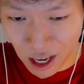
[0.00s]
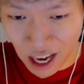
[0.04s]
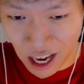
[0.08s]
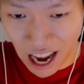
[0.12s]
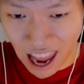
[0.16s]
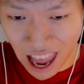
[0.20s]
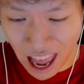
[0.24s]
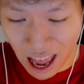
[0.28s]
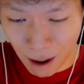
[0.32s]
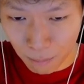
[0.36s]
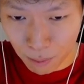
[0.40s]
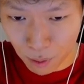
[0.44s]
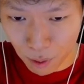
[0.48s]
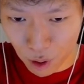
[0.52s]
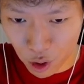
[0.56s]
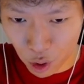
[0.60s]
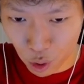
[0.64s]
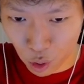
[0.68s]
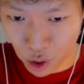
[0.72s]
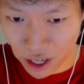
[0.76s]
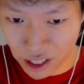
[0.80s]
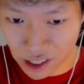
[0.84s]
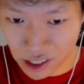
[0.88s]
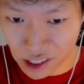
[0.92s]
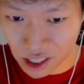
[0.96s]
amp
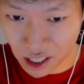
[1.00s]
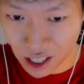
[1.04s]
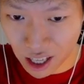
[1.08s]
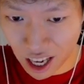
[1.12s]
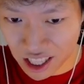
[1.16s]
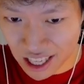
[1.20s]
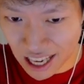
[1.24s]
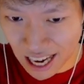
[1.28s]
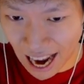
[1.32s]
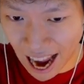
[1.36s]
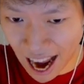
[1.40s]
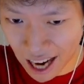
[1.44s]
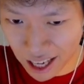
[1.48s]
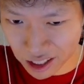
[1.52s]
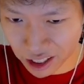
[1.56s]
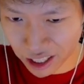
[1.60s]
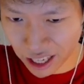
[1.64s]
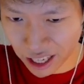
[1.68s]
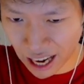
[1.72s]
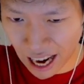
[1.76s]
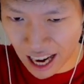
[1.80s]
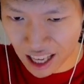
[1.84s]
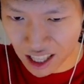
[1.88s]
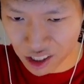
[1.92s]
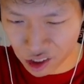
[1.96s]
unit, attack
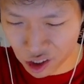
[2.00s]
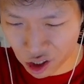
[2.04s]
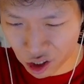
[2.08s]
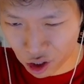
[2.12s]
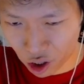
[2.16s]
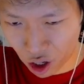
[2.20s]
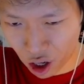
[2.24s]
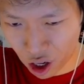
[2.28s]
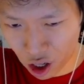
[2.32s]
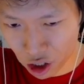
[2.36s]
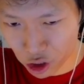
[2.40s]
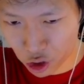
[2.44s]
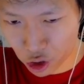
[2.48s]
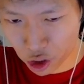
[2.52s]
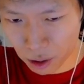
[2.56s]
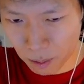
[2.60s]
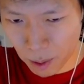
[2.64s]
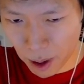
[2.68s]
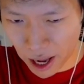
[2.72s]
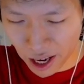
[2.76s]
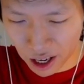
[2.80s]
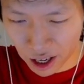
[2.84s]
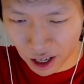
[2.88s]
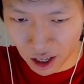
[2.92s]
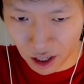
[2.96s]
caster, 100
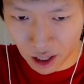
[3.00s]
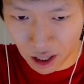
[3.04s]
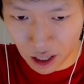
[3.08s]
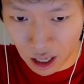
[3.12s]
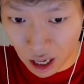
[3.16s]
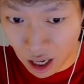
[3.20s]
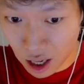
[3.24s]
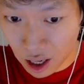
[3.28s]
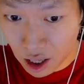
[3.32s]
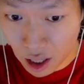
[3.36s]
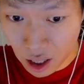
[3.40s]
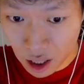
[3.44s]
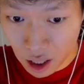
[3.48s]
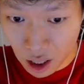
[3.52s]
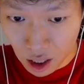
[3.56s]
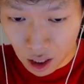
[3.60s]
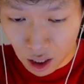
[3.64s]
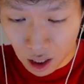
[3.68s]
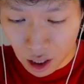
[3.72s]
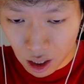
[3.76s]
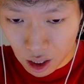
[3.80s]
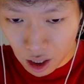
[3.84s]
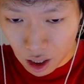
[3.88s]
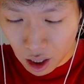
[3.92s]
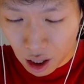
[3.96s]
mana,
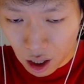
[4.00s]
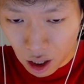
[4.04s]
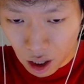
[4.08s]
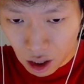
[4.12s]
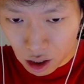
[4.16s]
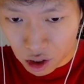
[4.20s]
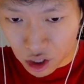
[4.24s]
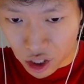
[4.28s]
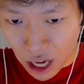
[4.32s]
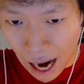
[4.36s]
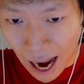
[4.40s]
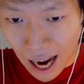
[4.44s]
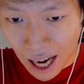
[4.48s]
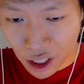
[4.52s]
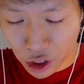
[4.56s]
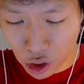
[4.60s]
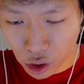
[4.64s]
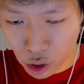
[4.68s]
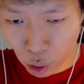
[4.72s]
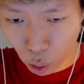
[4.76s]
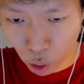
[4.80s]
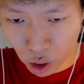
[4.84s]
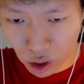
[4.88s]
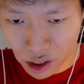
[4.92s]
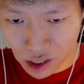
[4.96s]
dash
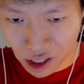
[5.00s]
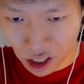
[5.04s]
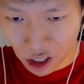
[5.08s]
towards the